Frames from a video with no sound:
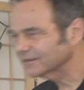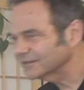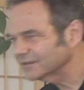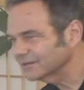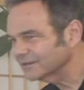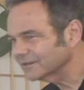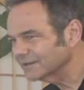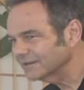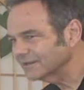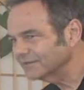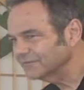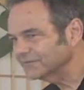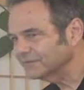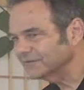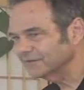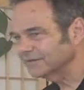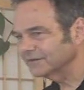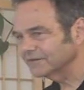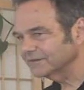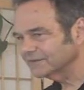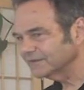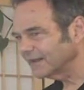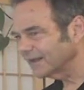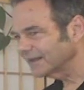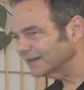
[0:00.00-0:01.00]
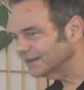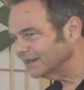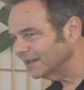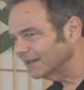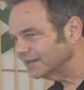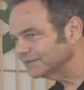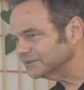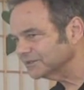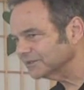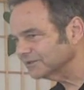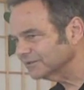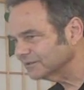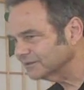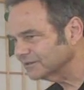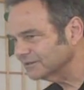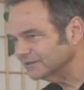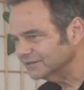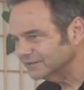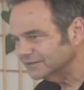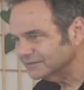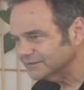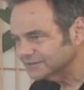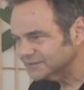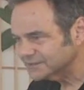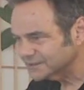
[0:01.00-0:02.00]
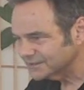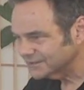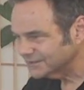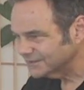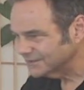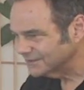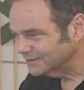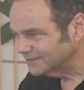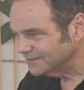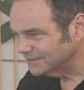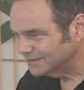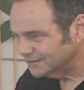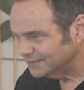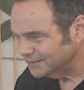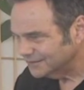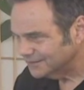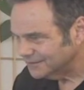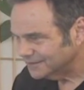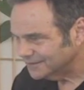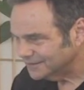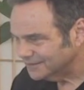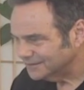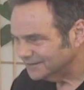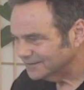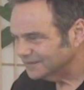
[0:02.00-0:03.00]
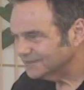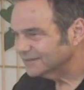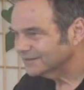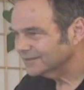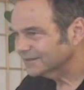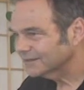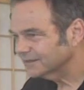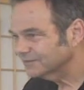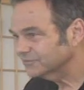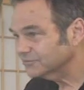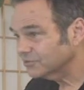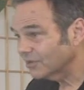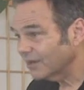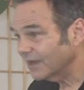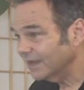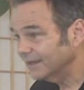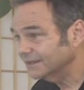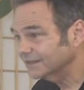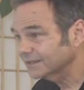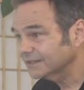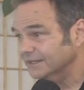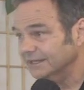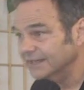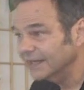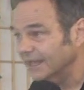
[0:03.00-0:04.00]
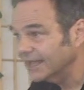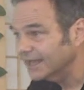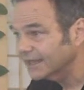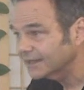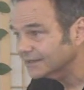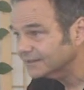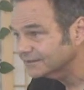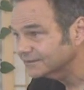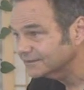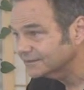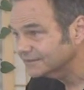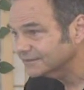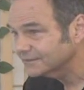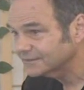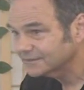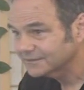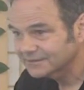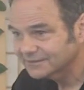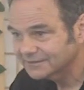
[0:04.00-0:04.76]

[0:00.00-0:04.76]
looking for psychological cues, trying to connect.